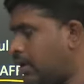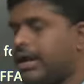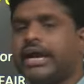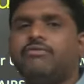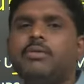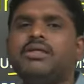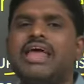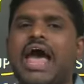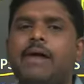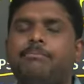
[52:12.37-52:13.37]
It will be in
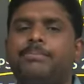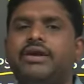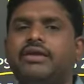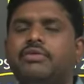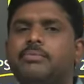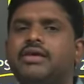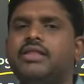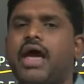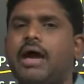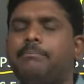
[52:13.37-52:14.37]
the app. It will be in
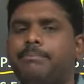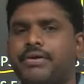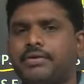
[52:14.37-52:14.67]
the app.